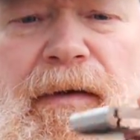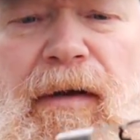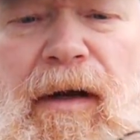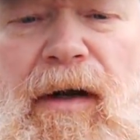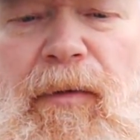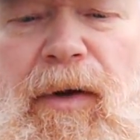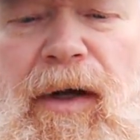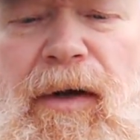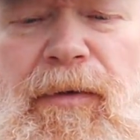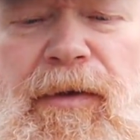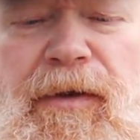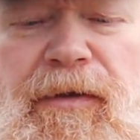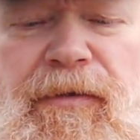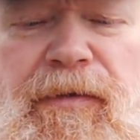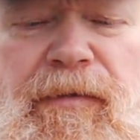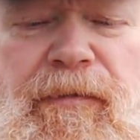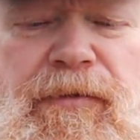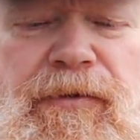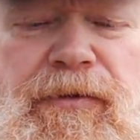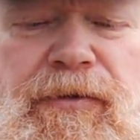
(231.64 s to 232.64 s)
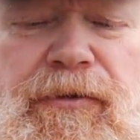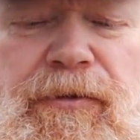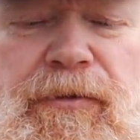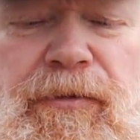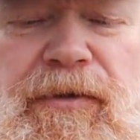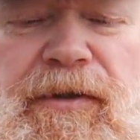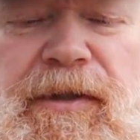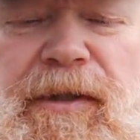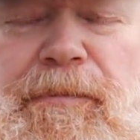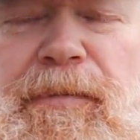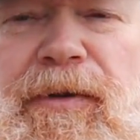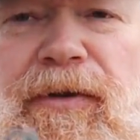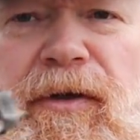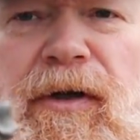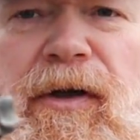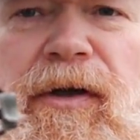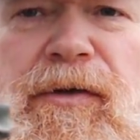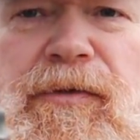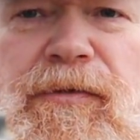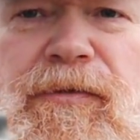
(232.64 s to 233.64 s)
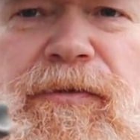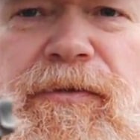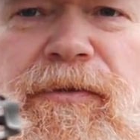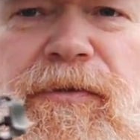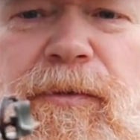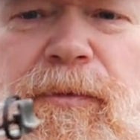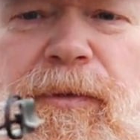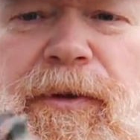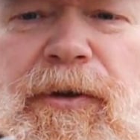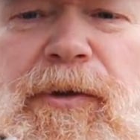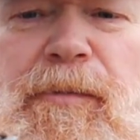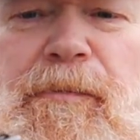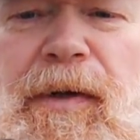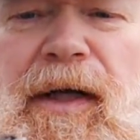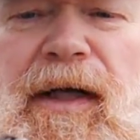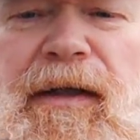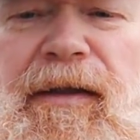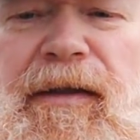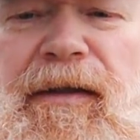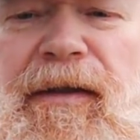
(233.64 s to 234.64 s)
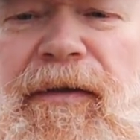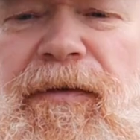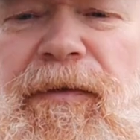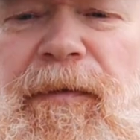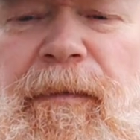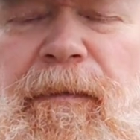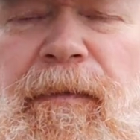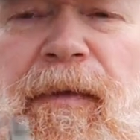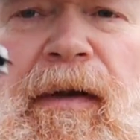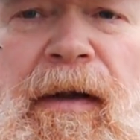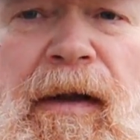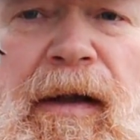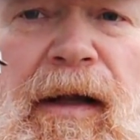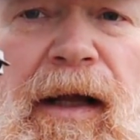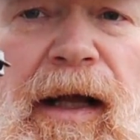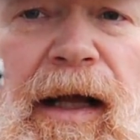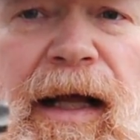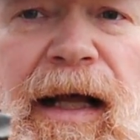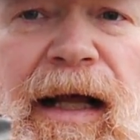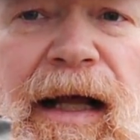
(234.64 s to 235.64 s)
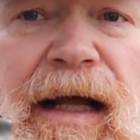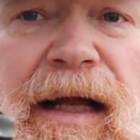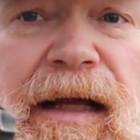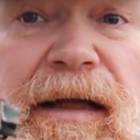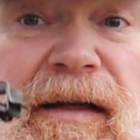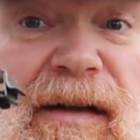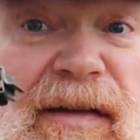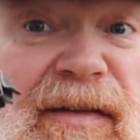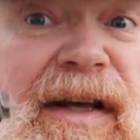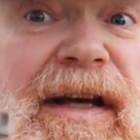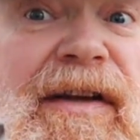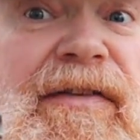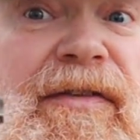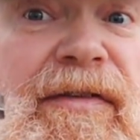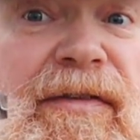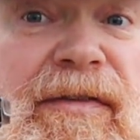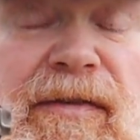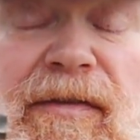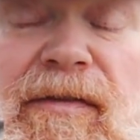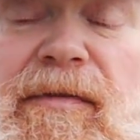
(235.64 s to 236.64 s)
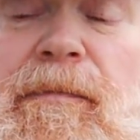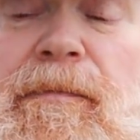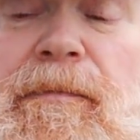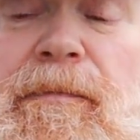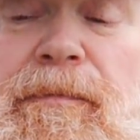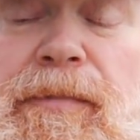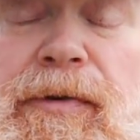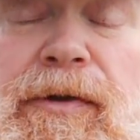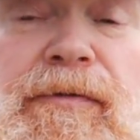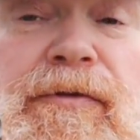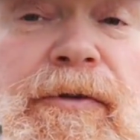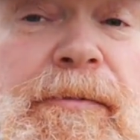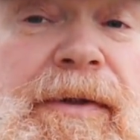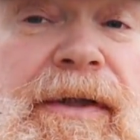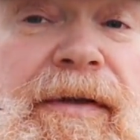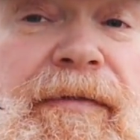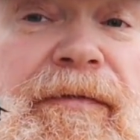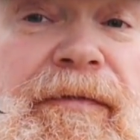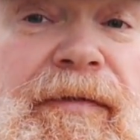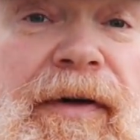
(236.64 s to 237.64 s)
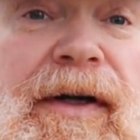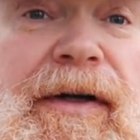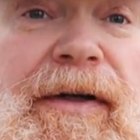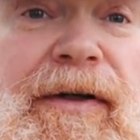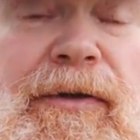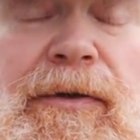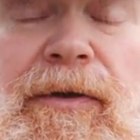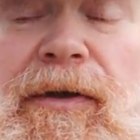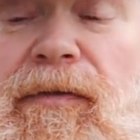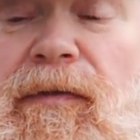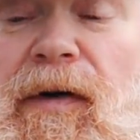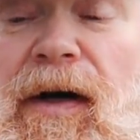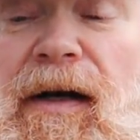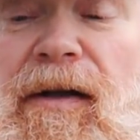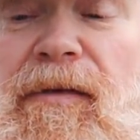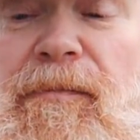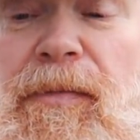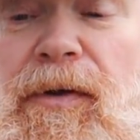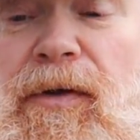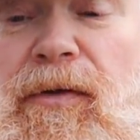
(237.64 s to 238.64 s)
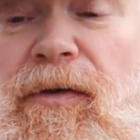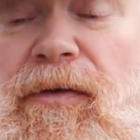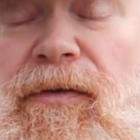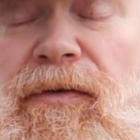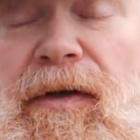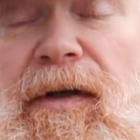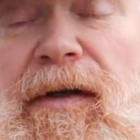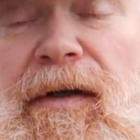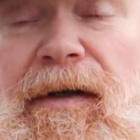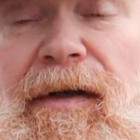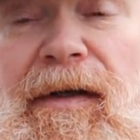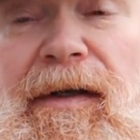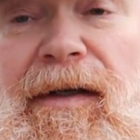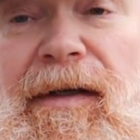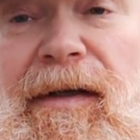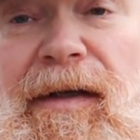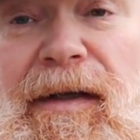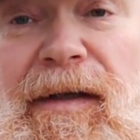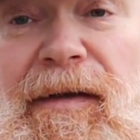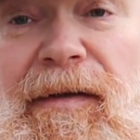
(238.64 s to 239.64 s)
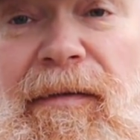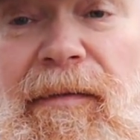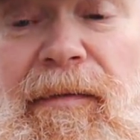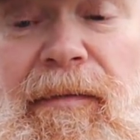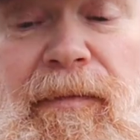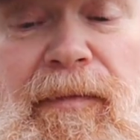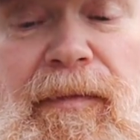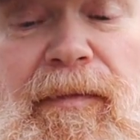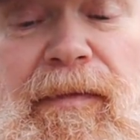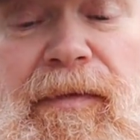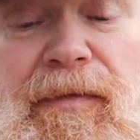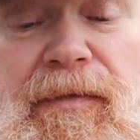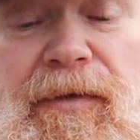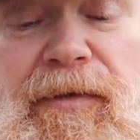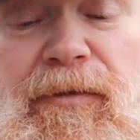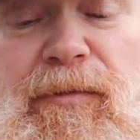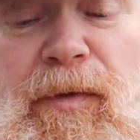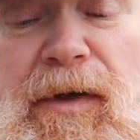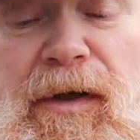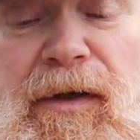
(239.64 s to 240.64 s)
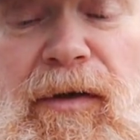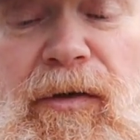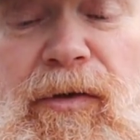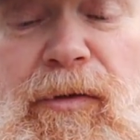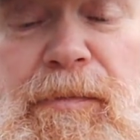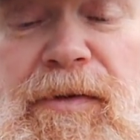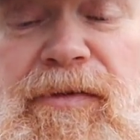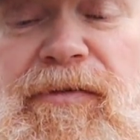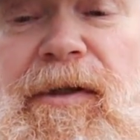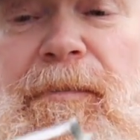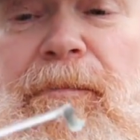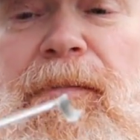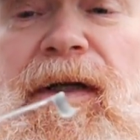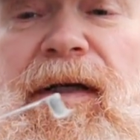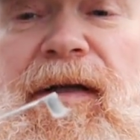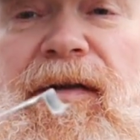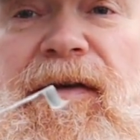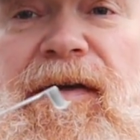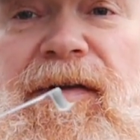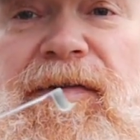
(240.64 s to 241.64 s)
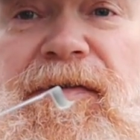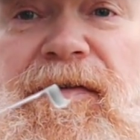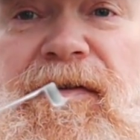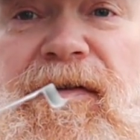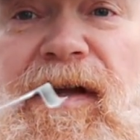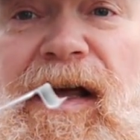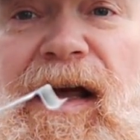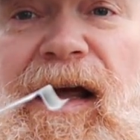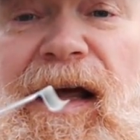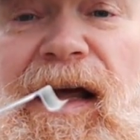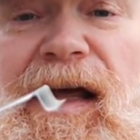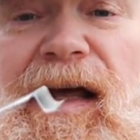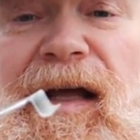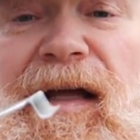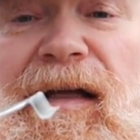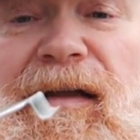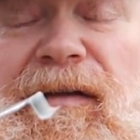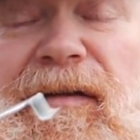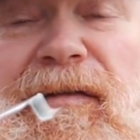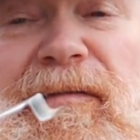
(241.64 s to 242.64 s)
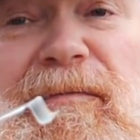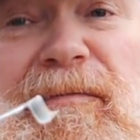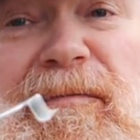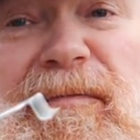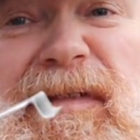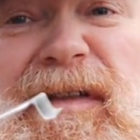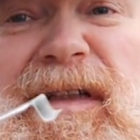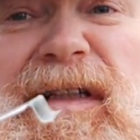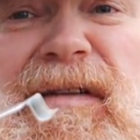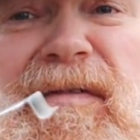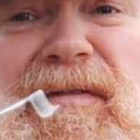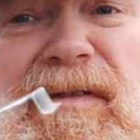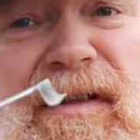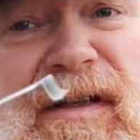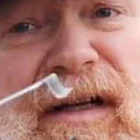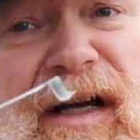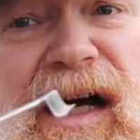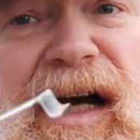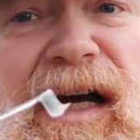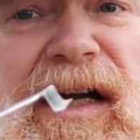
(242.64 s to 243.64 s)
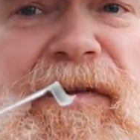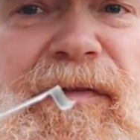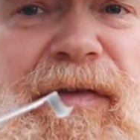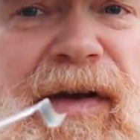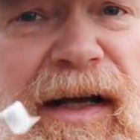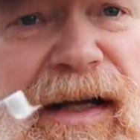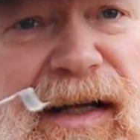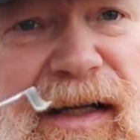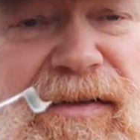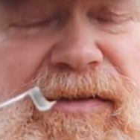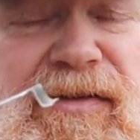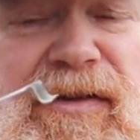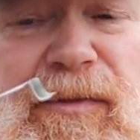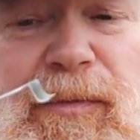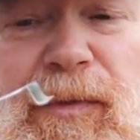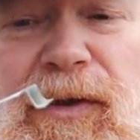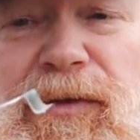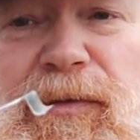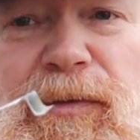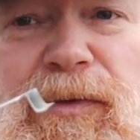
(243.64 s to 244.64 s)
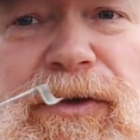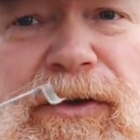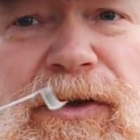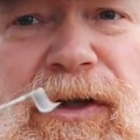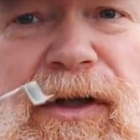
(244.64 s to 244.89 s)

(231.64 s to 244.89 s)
around it to keep it closed when you're packing it, and that's proved to be very good advice, because this one opens up like this and it's kind of a hassle when to